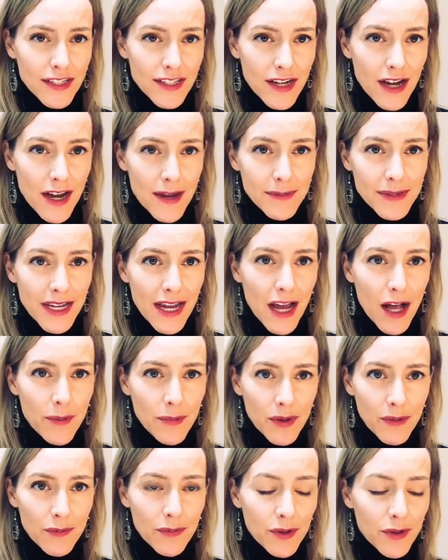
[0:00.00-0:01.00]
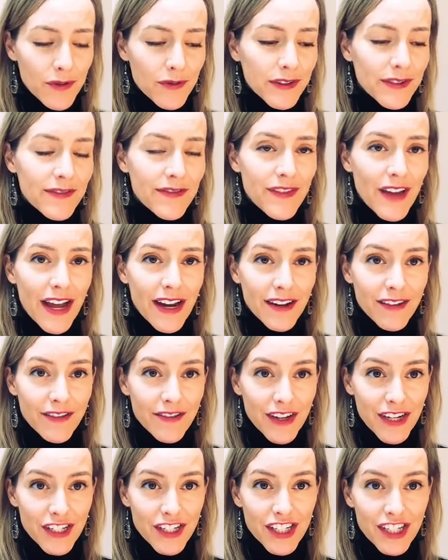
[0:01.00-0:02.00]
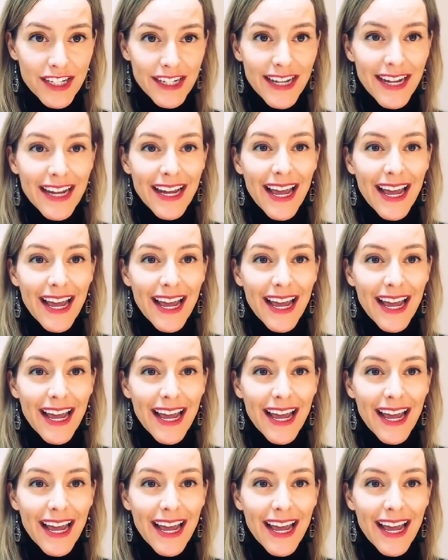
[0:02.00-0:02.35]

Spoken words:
time to help improve lymphatic function,